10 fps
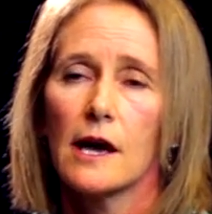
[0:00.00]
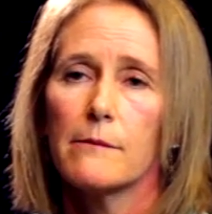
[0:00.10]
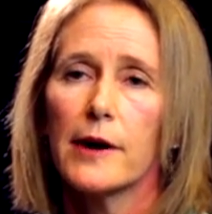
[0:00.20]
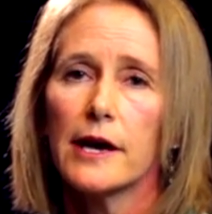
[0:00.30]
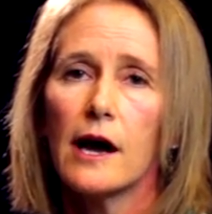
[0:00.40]

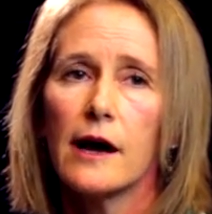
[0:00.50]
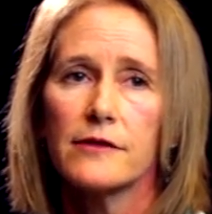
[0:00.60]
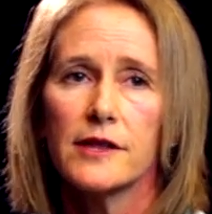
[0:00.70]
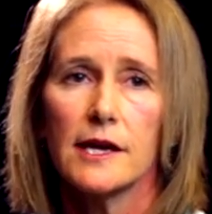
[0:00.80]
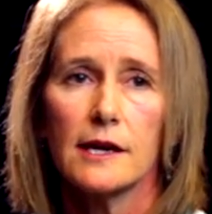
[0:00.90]
But
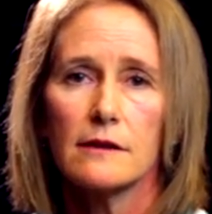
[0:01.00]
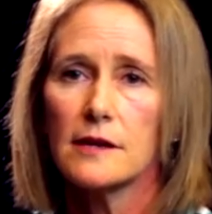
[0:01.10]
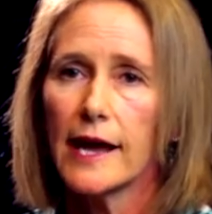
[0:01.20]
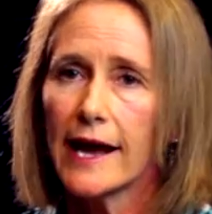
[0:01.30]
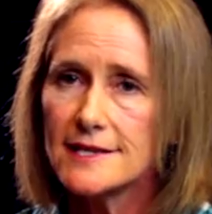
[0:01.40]
uh, the,
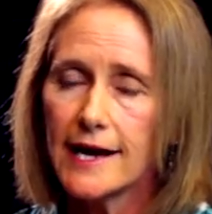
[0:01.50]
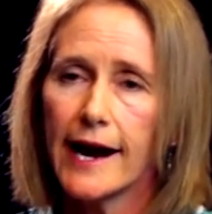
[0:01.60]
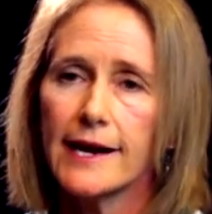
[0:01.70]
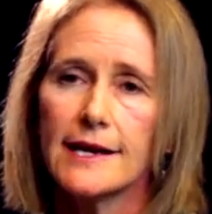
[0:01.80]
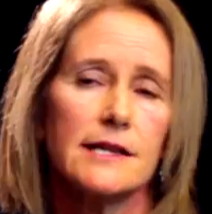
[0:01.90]
the
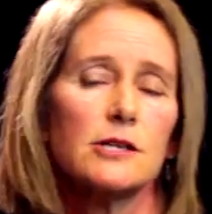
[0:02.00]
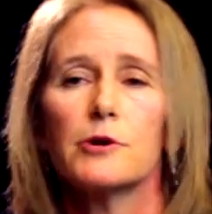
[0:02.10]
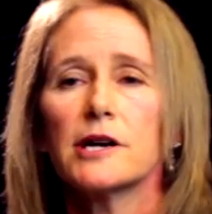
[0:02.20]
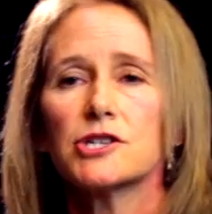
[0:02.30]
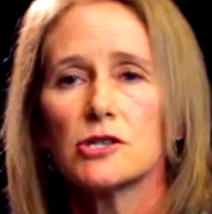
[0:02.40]
anxiety and
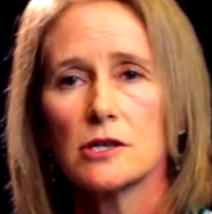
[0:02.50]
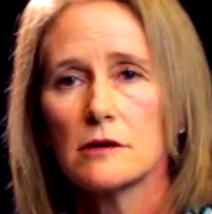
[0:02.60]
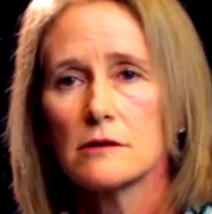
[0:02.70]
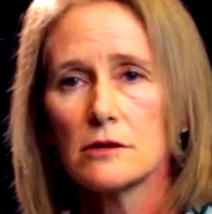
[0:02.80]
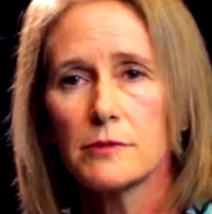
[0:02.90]
depression
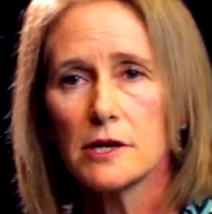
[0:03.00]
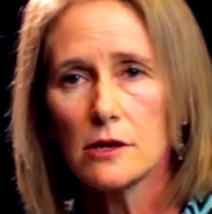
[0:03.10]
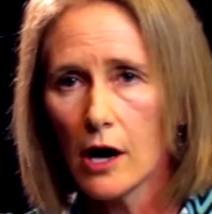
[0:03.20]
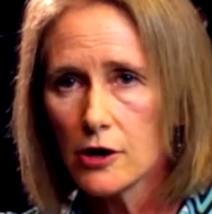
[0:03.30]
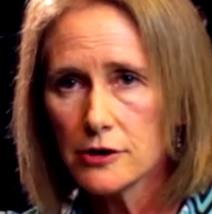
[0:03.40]
took a little bit
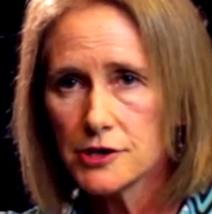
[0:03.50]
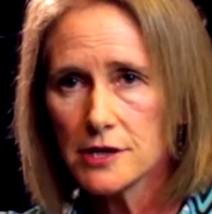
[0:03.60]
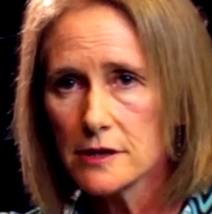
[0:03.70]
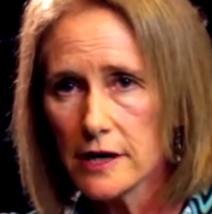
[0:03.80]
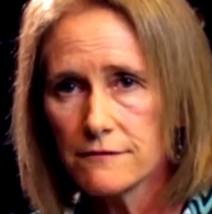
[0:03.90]
longer
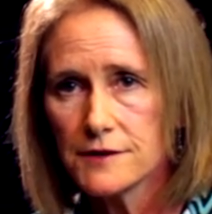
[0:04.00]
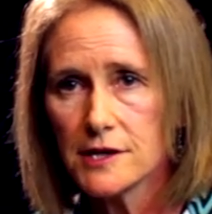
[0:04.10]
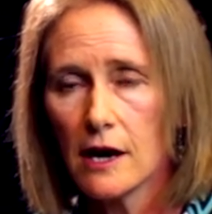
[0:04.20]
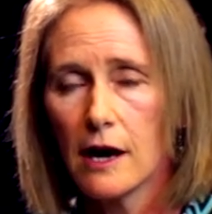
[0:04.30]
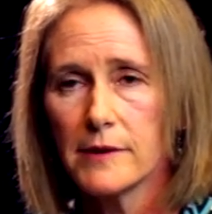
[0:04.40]
to
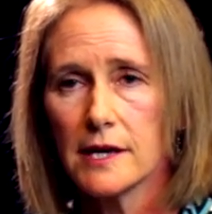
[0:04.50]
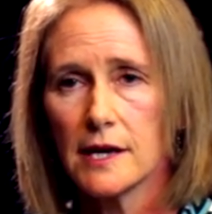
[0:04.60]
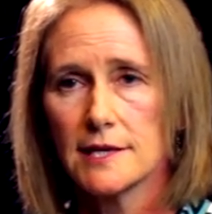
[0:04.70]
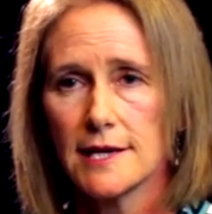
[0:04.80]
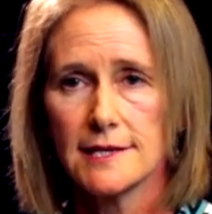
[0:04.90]
lift um,
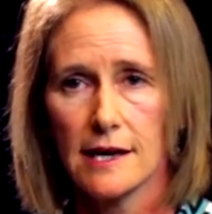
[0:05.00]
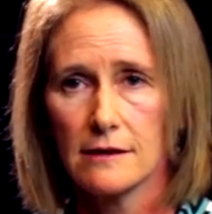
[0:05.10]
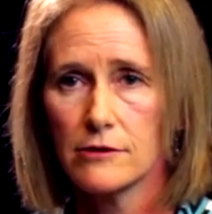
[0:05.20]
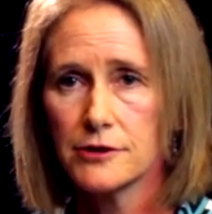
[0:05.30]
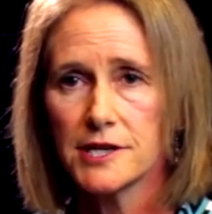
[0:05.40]
because, as I
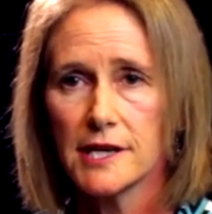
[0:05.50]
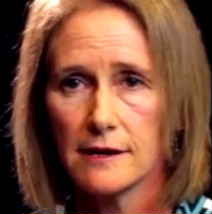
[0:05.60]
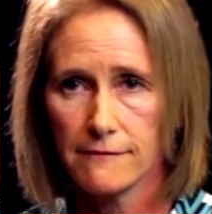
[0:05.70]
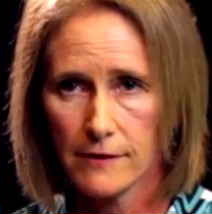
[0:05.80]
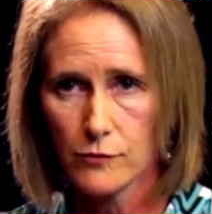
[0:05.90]
learned
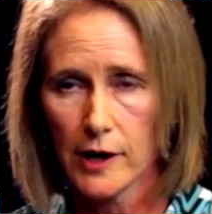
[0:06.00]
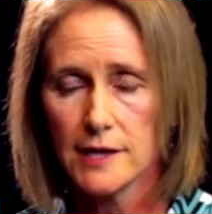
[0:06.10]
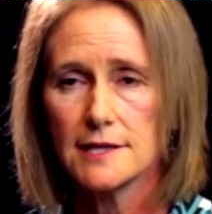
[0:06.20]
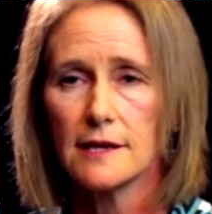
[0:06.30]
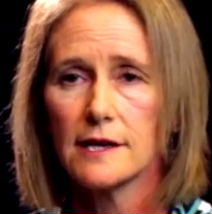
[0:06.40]
again from
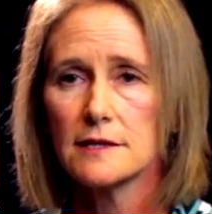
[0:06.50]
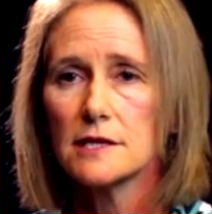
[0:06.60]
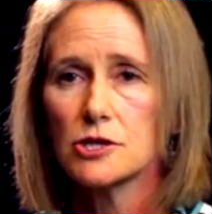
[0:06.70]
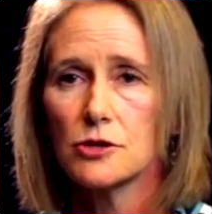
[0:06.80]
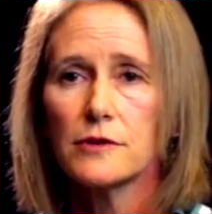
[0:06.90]
Russ and the
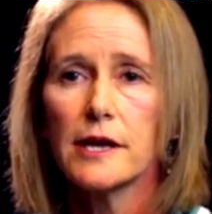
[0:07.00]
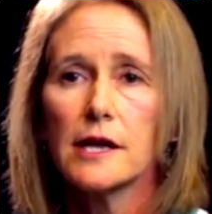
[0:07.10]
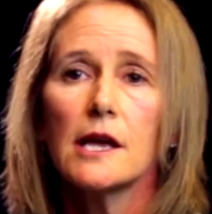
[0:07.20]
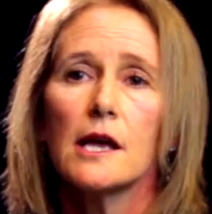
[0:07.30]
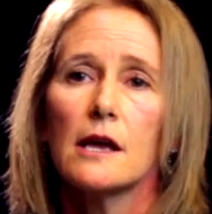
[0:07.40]
Institute,
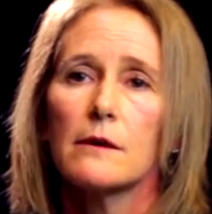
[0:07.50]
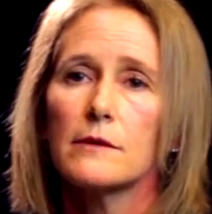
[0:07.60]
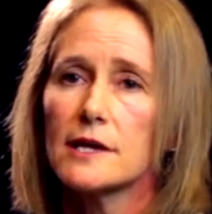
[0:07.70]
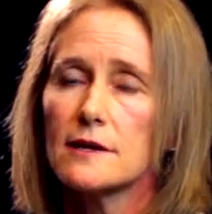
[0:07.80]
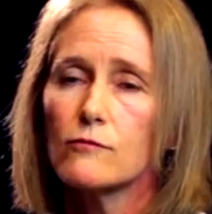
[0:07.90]
that
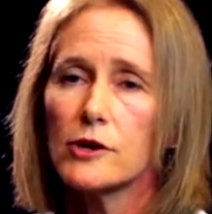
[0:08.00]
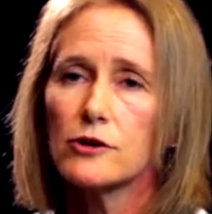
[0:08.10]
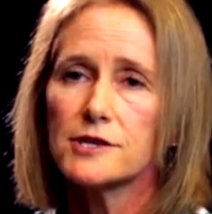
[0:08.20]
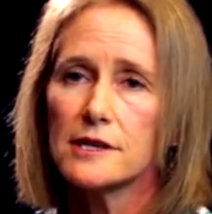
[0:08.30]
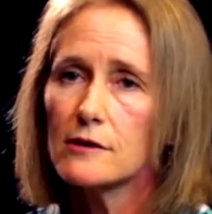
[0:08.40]
it, when
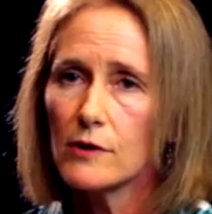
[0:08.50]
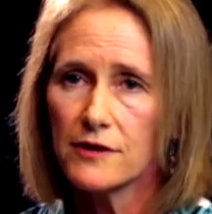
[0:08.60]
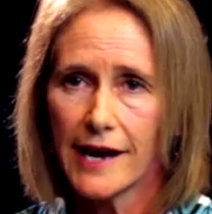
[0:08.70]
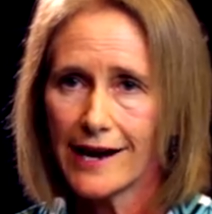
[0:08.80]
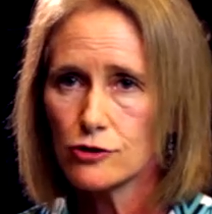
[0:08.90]
you're dealing
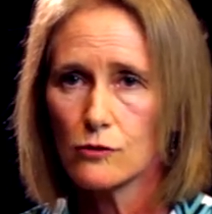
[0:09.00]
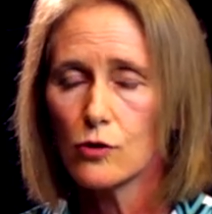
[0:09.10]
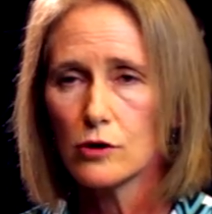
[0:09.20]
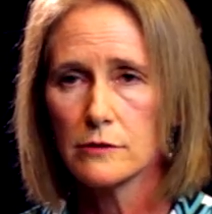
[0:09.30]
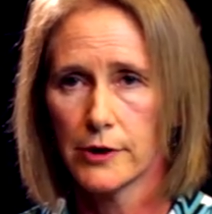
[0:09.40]
with
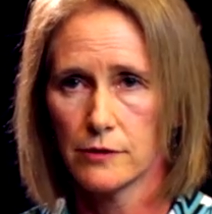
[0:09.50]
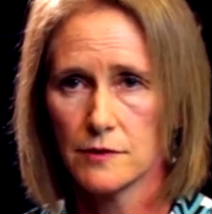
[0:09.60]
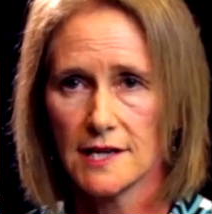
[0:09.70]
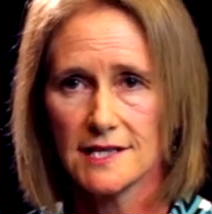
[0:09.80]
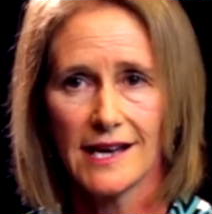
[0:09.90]
natural
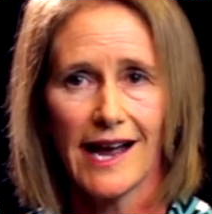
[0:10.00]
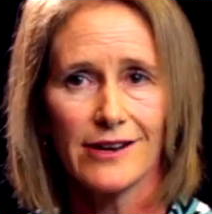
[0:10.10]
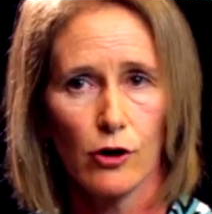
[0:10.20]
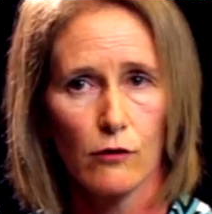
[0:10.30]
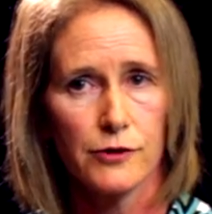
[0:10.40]
hormones, it's not
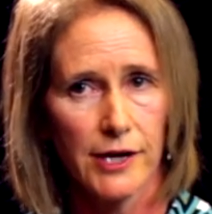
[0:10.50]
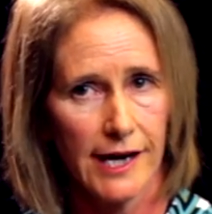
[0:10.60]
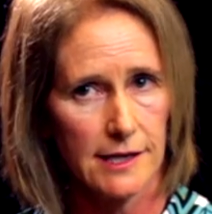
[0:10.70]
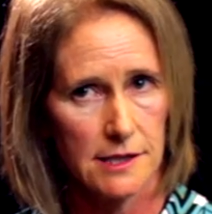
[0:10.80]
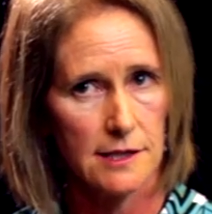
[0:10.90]
an
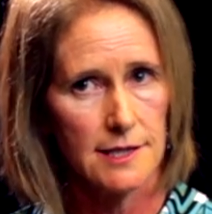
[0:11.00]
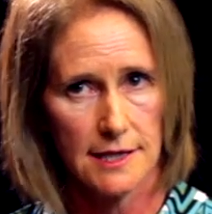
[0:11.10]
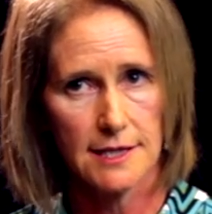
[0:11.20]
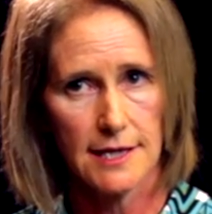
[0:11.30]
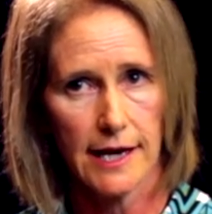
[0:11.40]
overnight
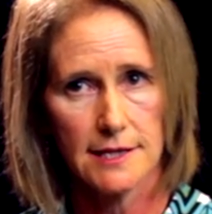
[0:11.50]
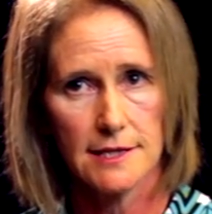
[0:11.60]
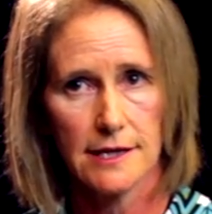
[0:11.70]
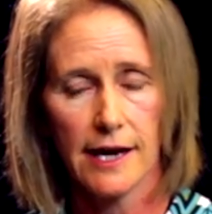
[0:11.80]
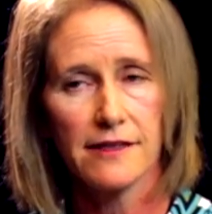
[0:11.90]

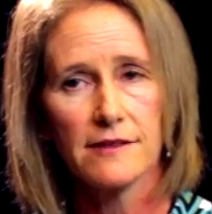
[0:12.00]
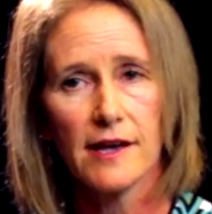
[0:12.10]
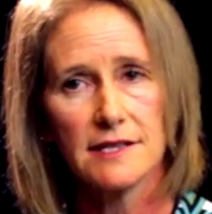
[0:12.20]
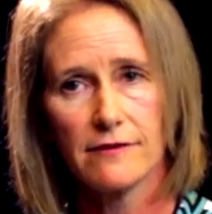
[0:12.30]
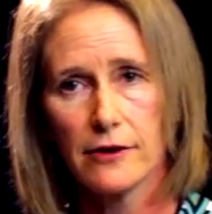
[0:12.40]
success. And I think
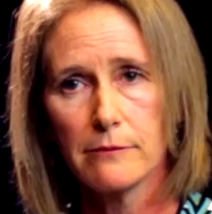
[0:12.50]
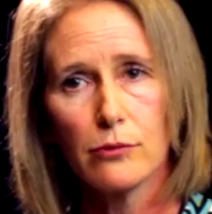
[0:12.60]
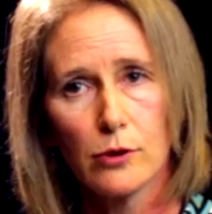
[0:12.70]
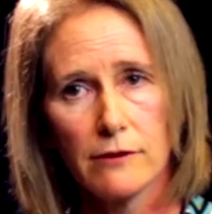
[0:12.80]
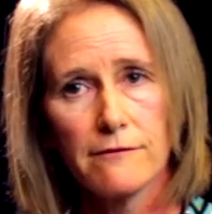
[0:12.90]
that's very
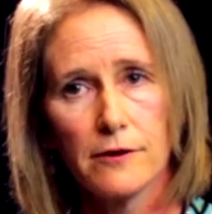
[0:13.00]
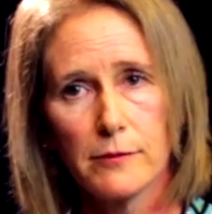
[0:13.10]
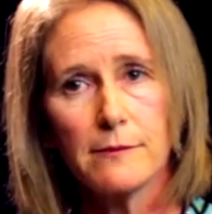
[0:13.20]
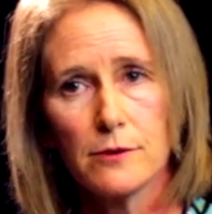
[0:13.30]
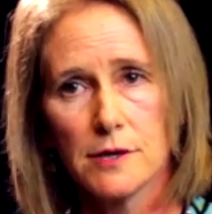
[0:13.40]
important for
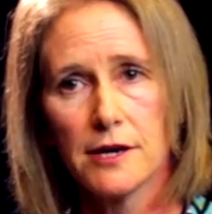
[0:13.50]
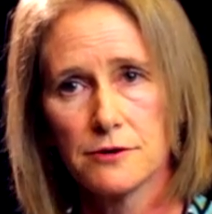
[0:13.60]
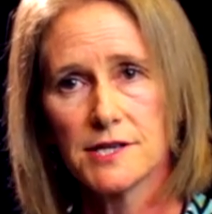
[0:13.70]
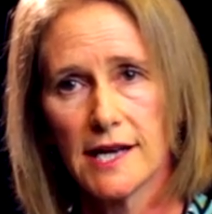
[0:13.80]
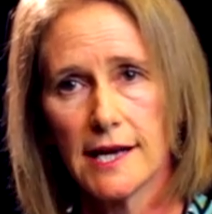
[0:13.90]
people to
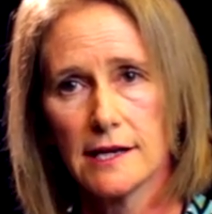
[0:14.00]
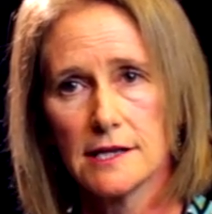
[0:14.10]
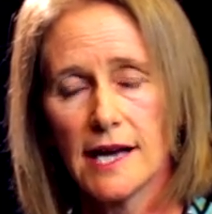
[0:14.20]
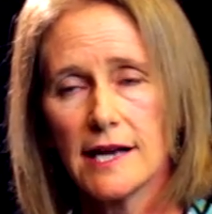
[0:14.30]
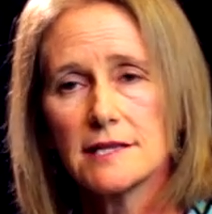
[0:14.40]
understand.
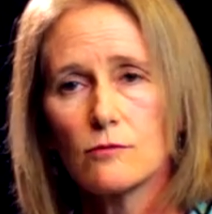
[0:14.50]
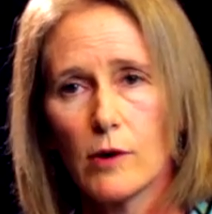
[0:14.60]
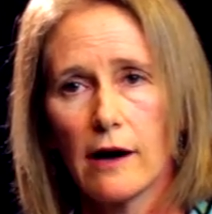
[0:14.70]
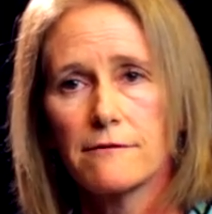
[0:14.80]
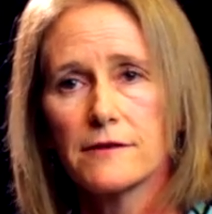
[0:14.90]
It takes a
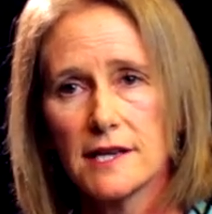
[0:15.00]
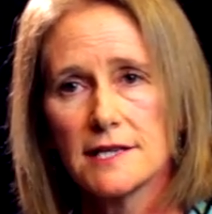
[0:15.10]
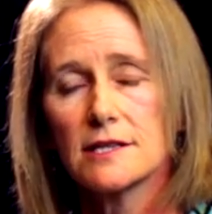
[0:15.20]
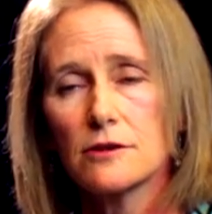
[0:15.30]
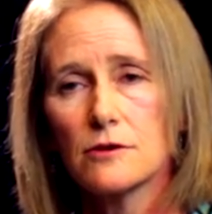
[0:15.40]
while for
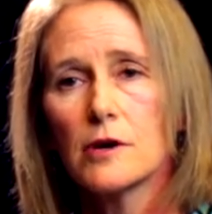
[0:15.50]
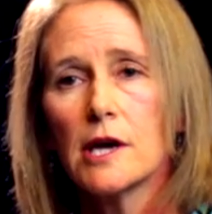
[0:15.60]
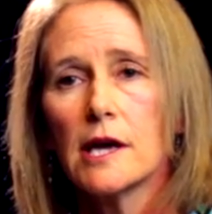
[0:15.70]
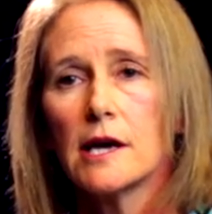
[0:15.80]
these to